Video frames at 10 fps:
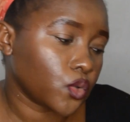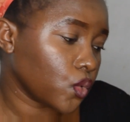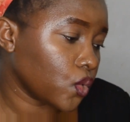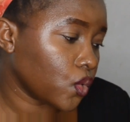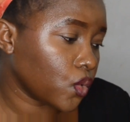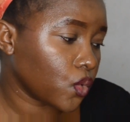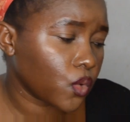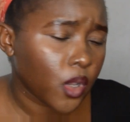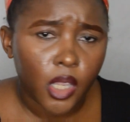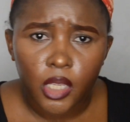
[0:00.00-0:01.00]
So
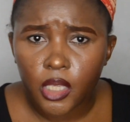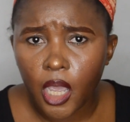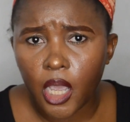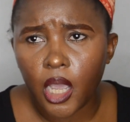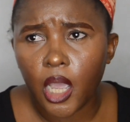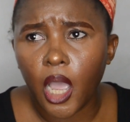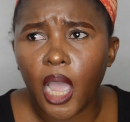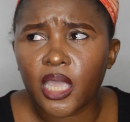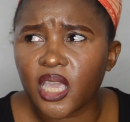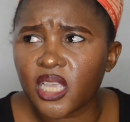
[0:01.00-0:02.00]
yeah,
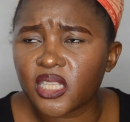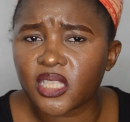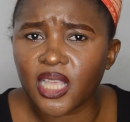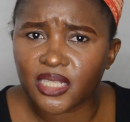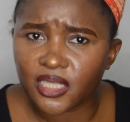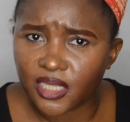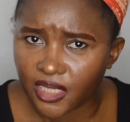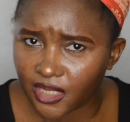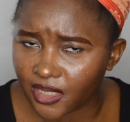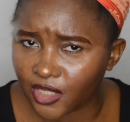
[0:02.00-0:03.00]
I guess that's it.